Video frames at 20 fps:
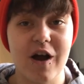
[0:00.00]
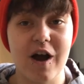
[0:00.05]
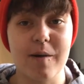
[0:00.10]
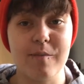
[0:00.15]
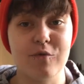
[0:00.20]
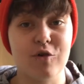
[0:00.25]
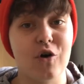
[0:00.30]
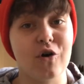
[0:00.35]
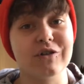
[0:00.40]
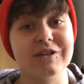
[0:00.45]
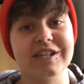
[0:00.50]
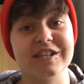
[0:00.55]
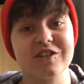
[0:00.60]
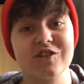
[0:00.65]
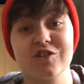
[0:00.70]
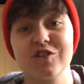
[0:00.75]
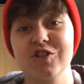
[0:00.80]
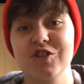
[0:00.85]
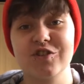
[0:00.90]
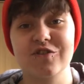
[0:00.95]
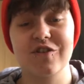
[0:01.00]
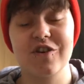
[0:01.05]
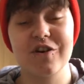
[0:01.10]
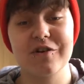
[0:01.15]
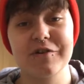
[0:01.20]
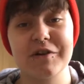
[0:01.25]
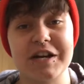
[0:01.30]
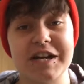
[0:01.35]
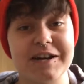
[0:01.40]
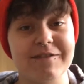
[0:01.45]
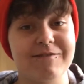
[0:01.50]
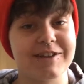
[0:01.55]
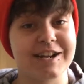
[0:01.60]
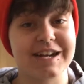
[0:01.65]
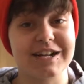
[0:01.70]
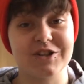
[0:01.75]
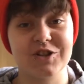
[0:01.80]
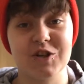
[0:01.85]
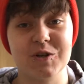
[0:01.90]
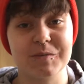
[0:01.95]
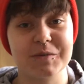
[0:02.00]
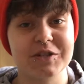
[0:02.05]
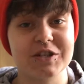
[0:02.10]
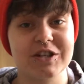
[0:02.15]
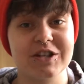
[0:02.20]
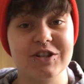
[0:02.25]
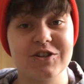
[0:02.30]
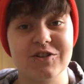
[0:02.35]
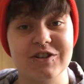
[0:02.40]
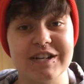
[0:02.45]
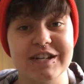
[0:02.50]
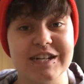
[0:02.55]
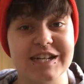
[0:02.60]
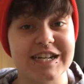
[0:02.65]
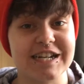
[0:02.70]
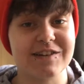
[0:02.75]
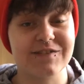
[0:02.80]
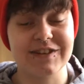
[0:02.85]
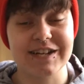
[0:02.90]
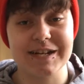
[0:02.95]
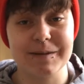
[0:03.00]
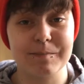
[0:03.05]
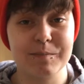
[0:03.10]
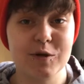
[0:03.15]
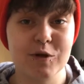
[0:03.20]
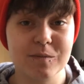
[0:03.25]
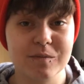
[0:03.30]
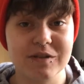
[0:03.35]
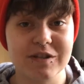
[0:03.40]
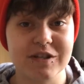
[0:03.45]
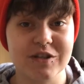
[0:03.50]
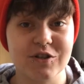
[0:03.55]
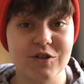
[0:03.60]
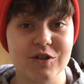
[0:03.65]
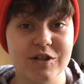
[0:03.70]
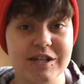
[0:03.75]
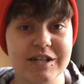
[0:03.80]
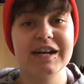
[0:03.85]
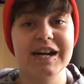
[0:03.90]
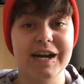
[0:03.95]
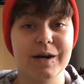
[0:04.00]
I'm not on testosterone, I haven't had top surgery and I haven't had bottom surgery.